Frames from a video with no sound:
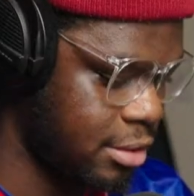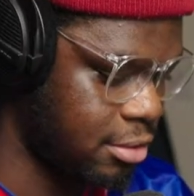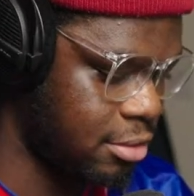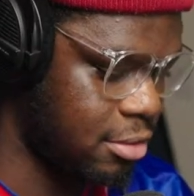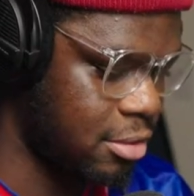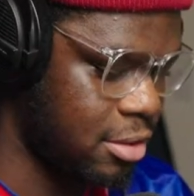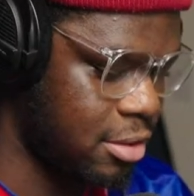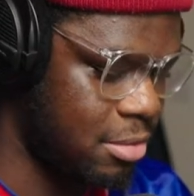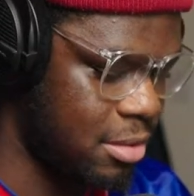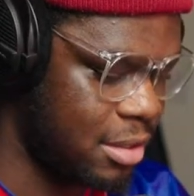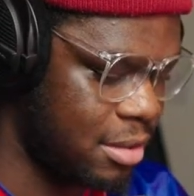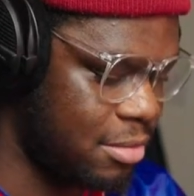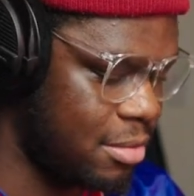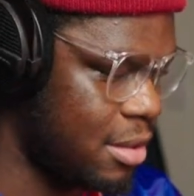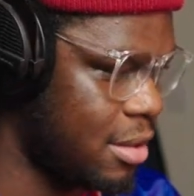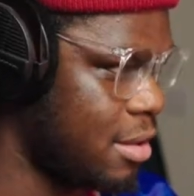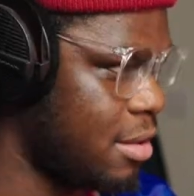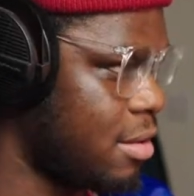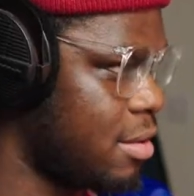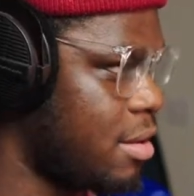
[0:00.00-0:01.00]
Hold on, let me
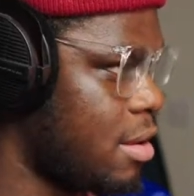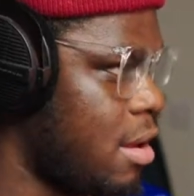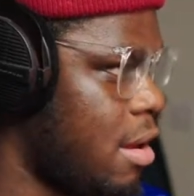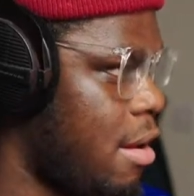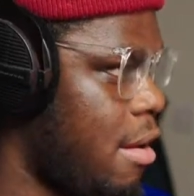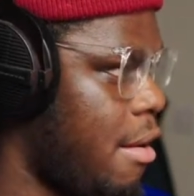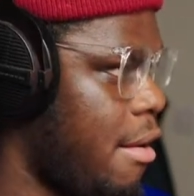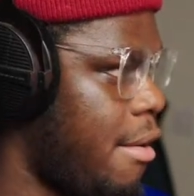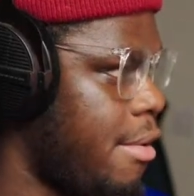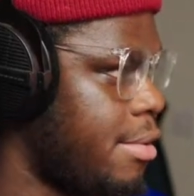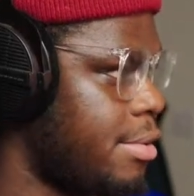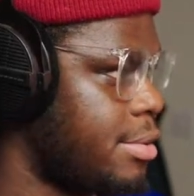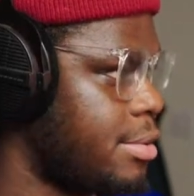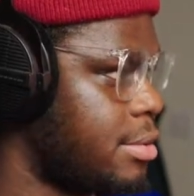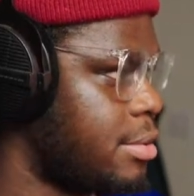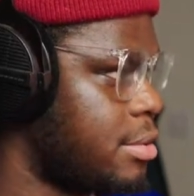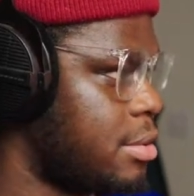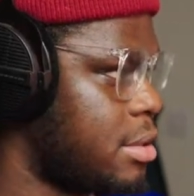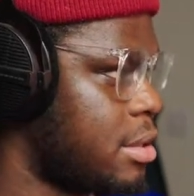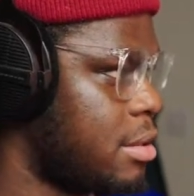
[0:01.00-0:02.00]
make it.
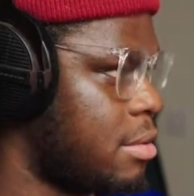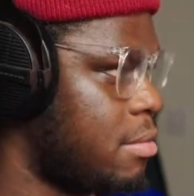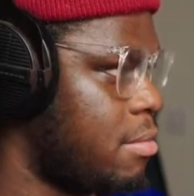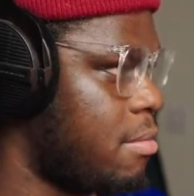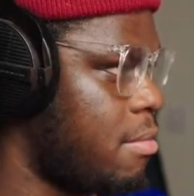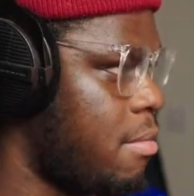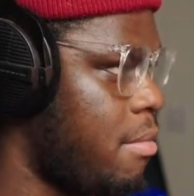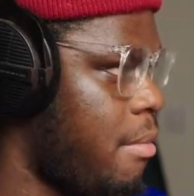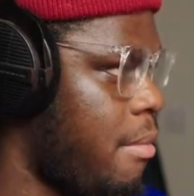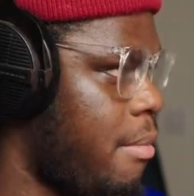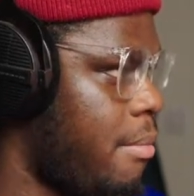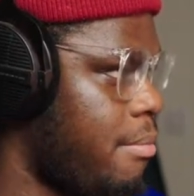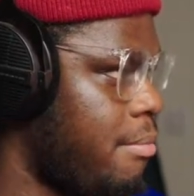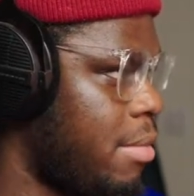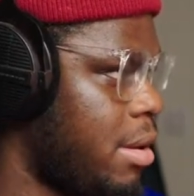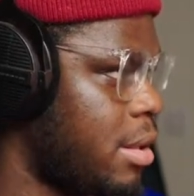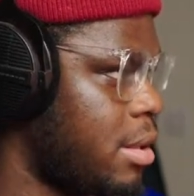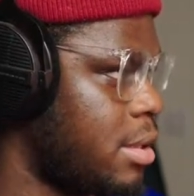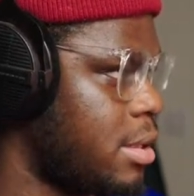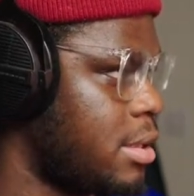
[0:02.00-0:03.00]

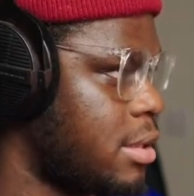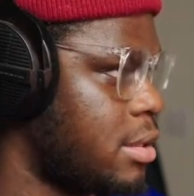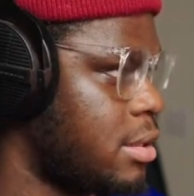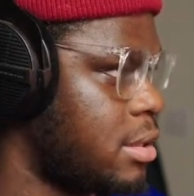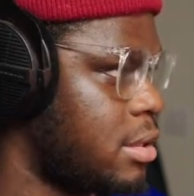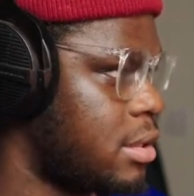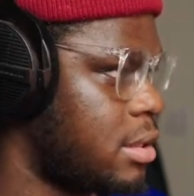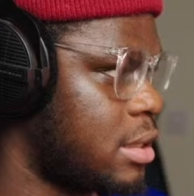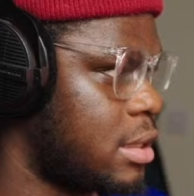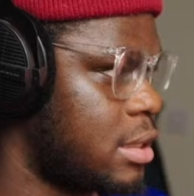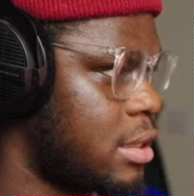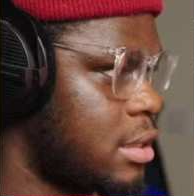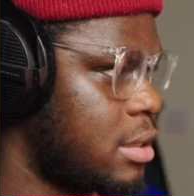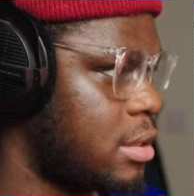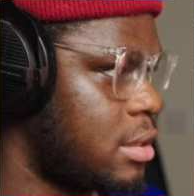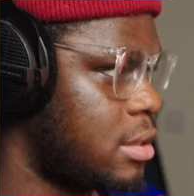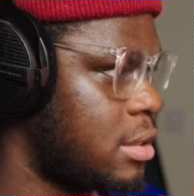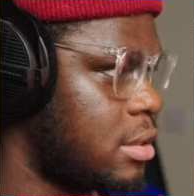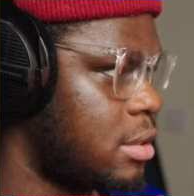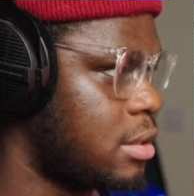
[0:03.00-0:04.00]
Dembele
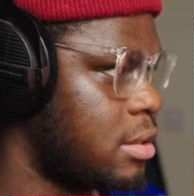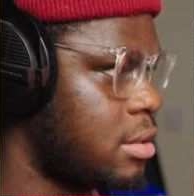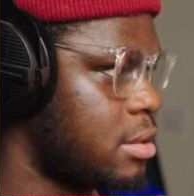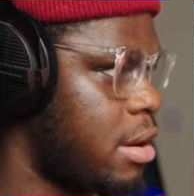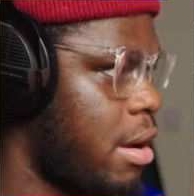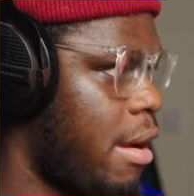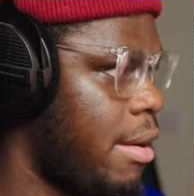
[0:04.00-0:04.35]
stats.